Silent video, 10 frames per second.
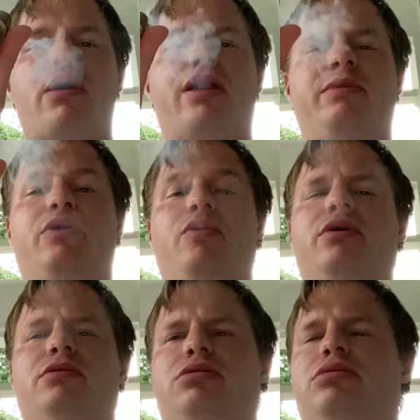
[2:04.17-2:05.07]
I mean,
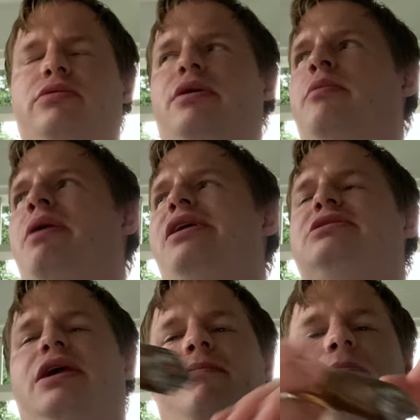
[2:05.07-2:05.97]
ugh,
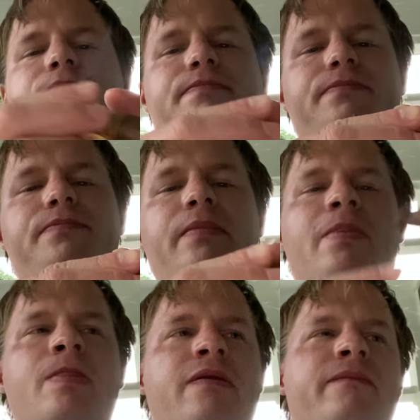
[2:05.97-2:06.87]
amazing.
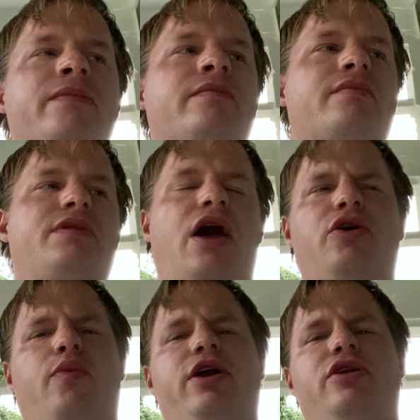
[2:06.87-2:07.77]
The
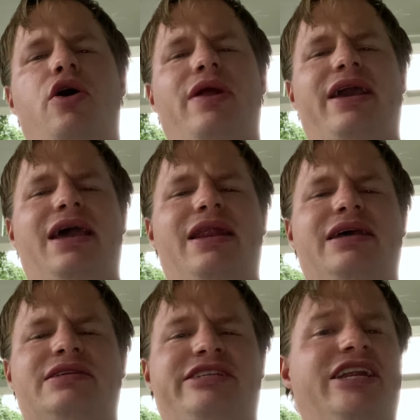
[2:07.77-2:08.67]
other weird note I get
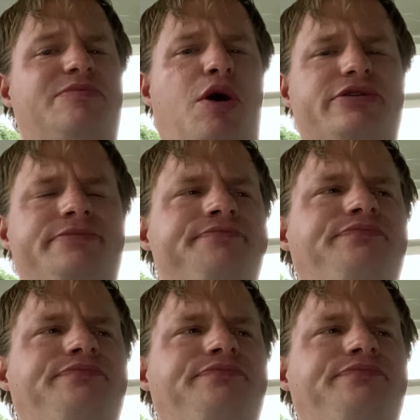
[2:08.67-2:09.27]
is tennis balls.